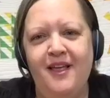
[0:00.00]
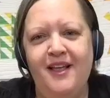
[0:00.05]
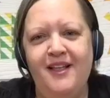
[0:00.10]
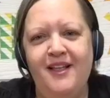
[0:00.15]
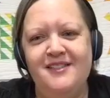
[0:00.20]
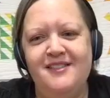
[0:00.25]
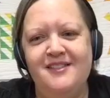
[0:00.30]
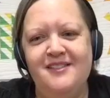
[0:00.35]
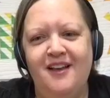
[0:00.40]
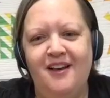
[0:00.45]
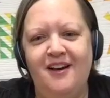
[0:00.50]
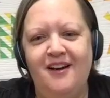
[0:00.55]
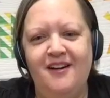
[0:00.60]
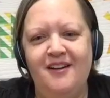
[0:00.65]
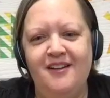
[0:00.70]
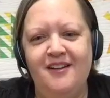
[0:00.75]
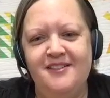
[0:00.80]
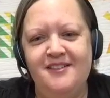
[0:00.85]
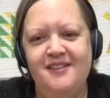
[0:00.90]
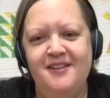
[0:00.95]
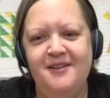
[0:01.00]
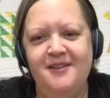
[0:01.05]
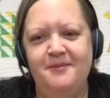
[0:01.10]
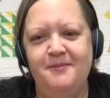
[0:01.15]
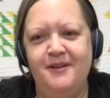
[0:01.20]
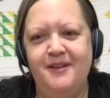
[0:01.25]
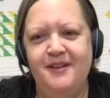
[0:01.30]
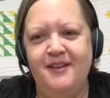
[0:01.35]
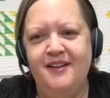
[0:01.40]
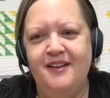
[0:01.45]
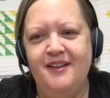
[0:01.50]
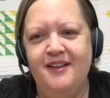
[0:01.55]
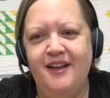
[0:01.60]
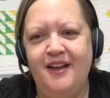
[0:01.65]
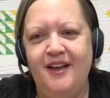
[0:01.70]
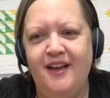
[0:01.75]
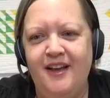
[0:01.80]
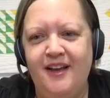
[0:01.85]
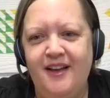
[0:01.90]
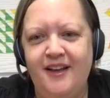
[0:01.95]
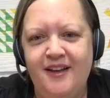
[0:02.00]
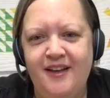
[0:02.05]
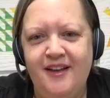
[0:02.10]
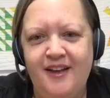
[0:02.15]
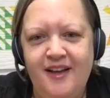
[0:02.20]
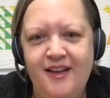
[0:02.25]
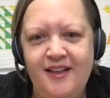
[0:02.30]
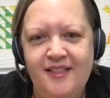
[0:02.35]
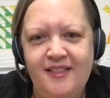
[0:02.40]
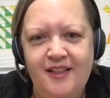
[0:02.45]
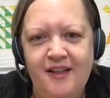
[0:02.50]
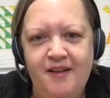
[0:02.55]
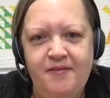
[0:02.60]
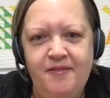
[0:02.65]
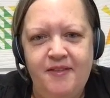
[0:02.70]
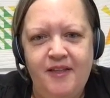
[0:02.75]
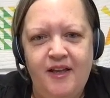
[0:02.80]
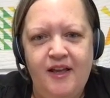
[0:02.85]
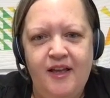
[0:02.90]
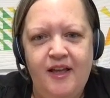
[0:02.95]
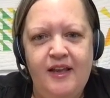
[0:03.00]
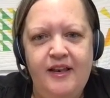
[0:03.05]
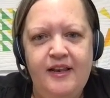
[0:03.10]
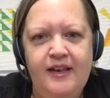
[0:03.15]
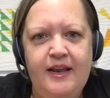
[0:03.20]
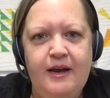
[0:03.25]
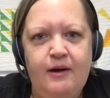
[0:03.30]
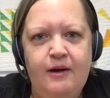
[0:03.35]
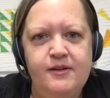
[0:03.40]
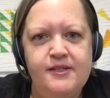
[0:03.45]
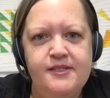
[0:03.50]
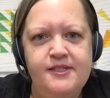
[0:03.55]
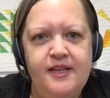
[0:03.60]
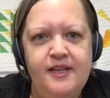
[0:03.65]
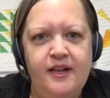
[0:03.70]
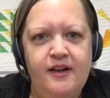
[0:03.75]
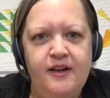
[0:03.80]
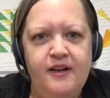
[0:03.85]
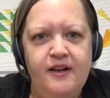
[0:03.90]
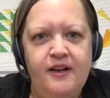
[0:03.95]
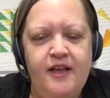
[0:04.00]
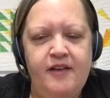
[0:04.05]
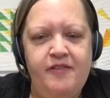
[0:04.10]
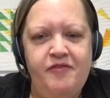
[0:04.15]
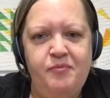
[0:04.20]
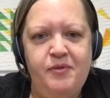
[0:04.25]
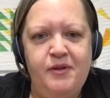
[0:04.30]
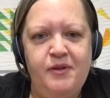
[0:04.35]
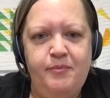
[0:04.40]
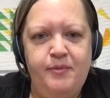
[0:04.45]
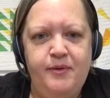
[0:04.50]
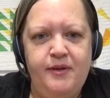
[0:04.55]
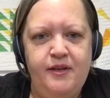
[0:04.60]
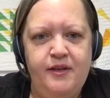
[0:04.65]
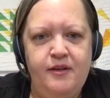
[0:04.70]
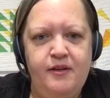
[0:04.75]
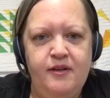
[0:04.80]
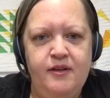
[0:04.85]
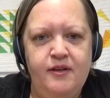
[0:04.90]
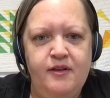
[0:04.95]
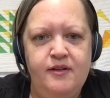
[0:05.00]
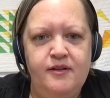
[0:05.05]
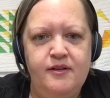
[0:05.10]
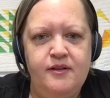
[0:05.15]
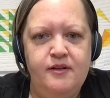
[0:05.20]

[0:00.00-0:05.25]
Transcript: that's awesome. I love that. And now is that an FPP